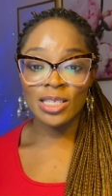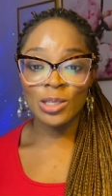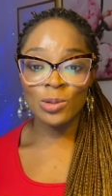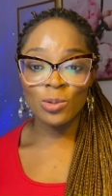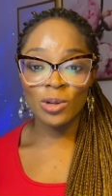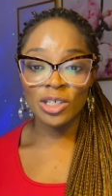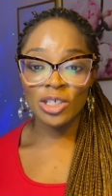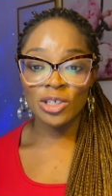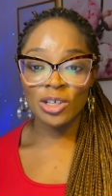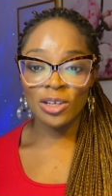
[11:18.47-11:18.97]
is
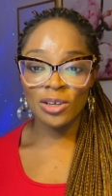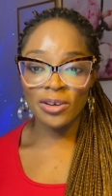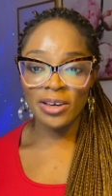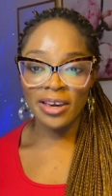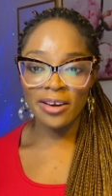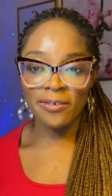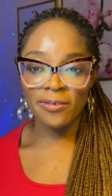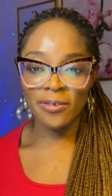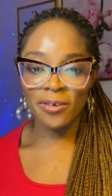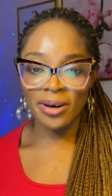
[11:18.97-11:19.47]
what you're
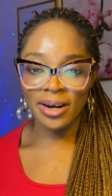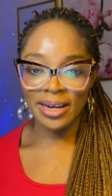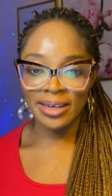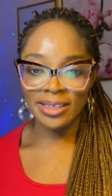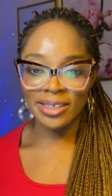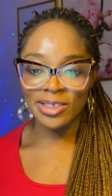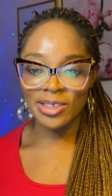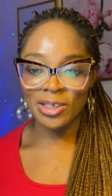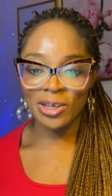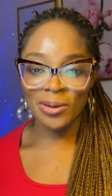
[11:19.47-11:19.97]
looking for in a
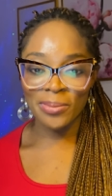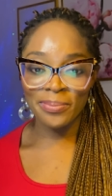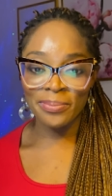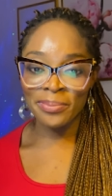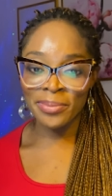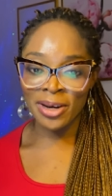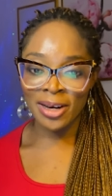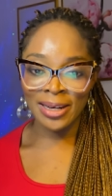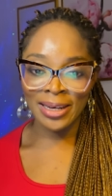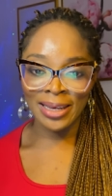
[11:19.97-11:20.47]
job.
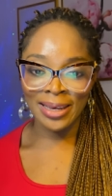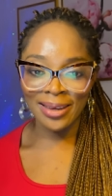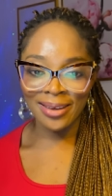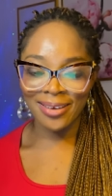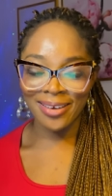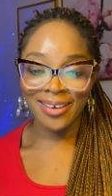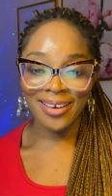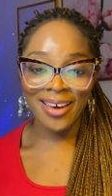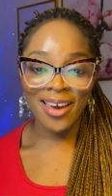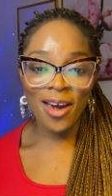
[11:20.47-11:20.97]
Money.
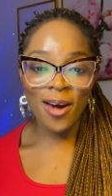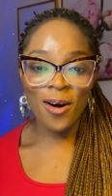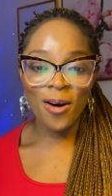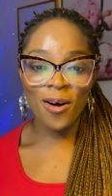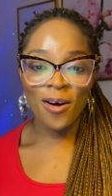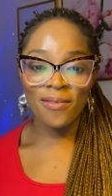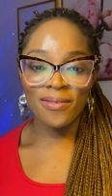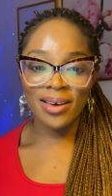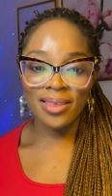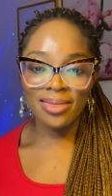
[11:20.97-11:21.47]

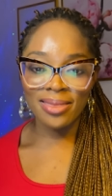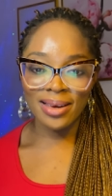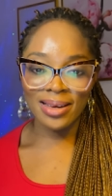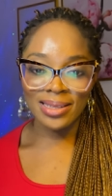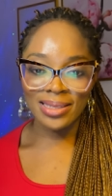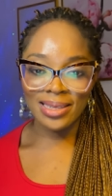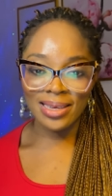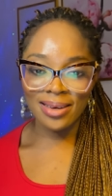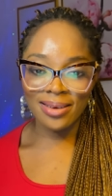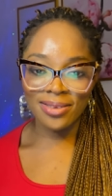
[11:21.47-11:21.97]
Over
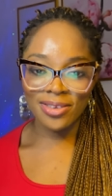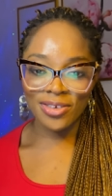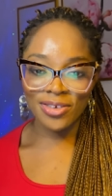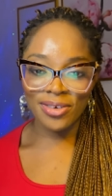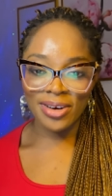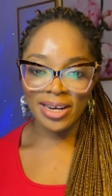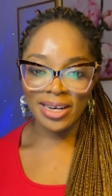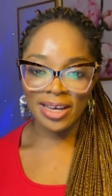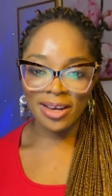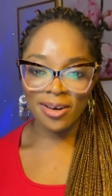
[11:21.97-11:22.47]
thirty
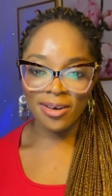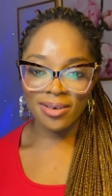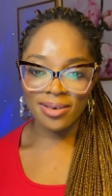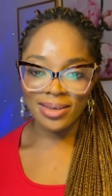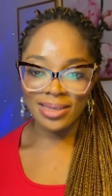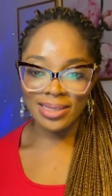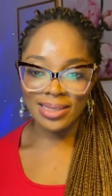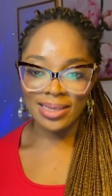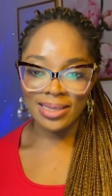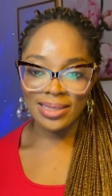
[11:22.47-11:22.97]
training
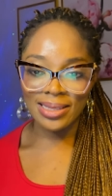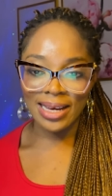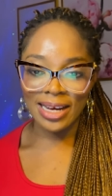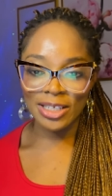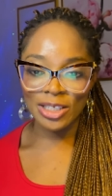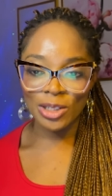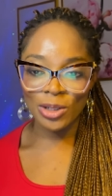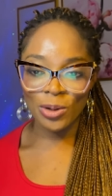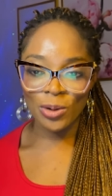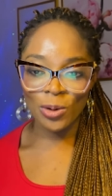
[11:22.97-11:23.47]
courses
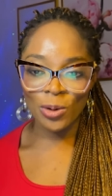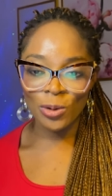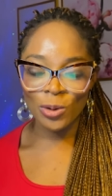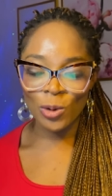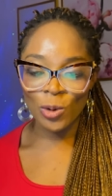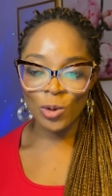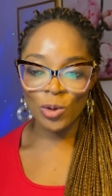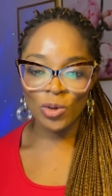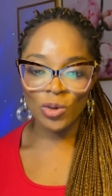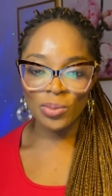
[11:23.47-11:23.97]
at your own
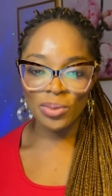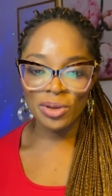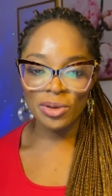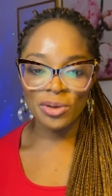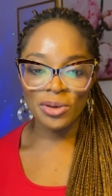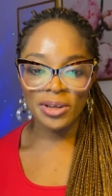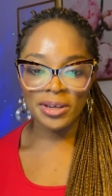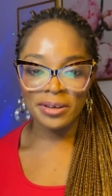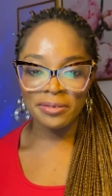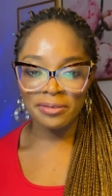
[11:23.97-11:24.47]
Coolblue
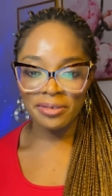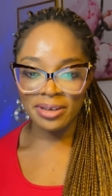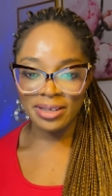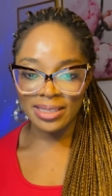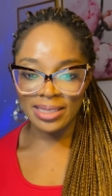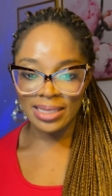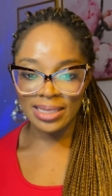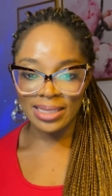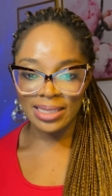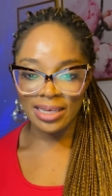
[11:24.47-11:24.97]

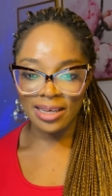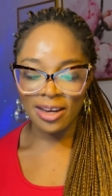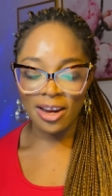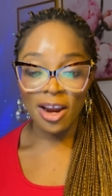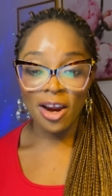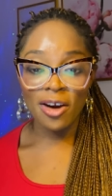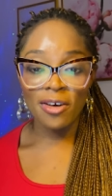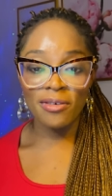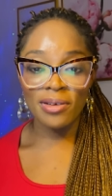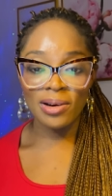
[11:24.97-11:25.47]
University.
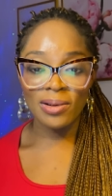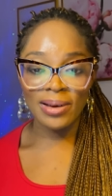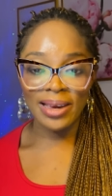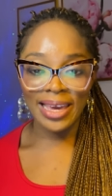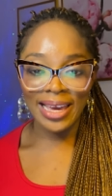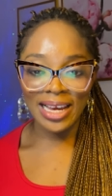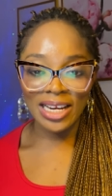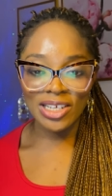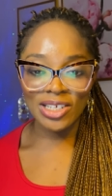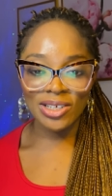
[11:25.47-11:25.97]

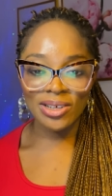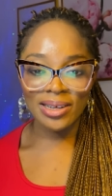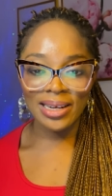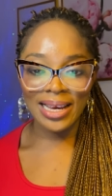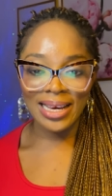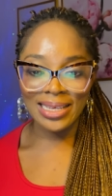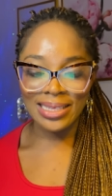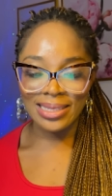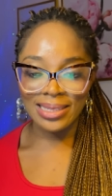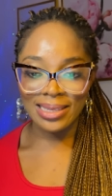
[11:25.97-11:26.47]
Relocation
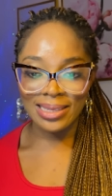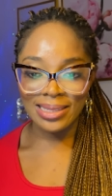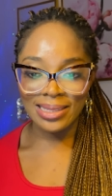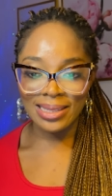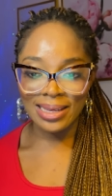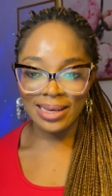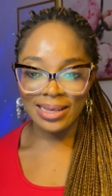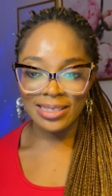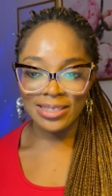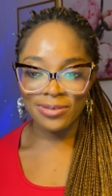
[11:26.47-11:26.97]

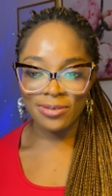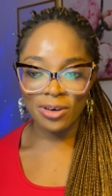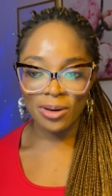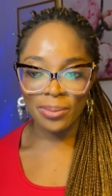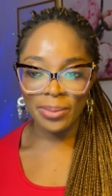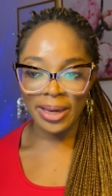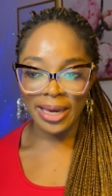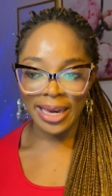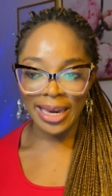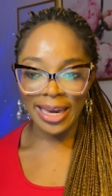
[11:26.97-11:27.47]
assistance
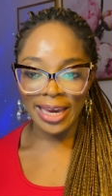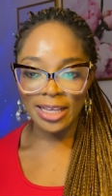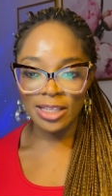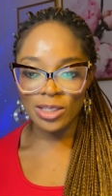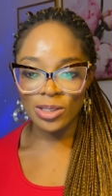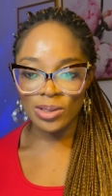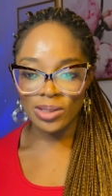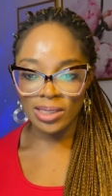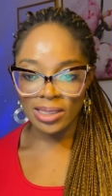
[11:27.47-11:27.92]
from A to